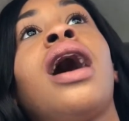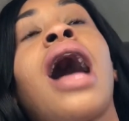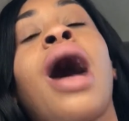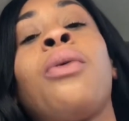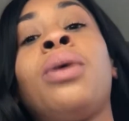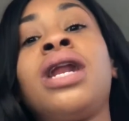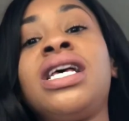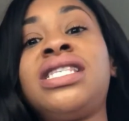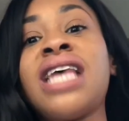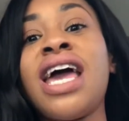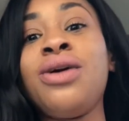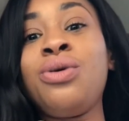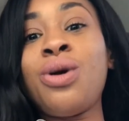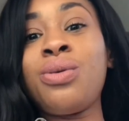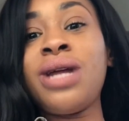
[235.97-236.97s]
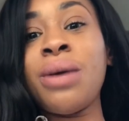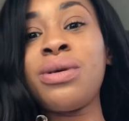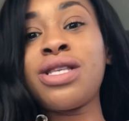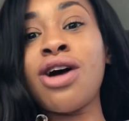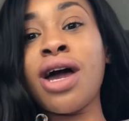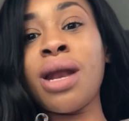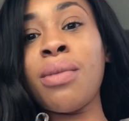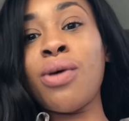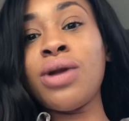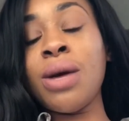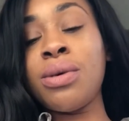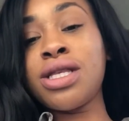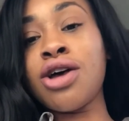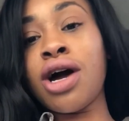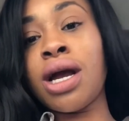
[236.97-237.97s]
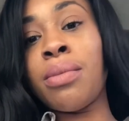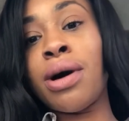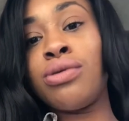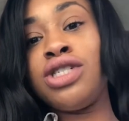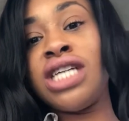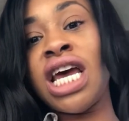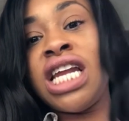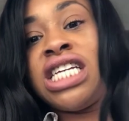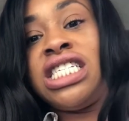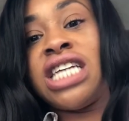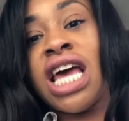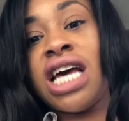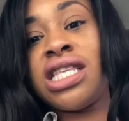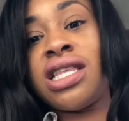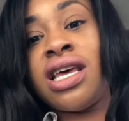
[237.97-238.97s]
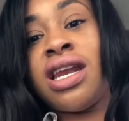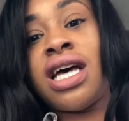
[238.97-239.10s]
I want to say, what they were talking about? They were talking about Janet Jackson.